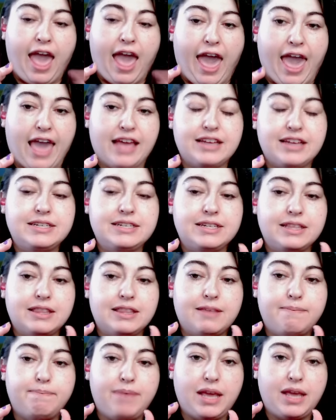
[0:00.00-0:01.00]
and
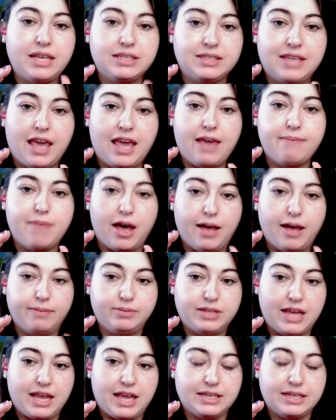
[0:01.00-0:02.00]
the base game
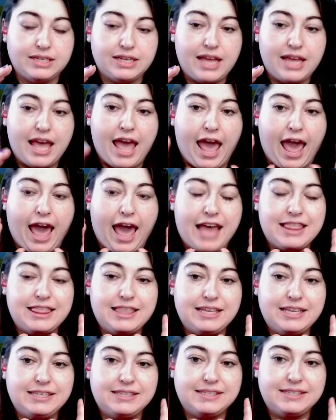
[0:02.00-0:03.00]
update at
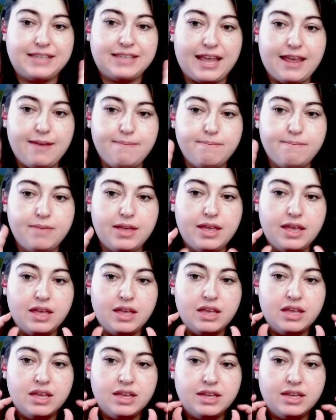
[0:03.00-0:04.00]
the same
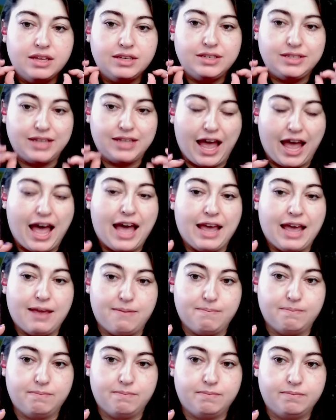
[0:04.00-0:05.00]
time.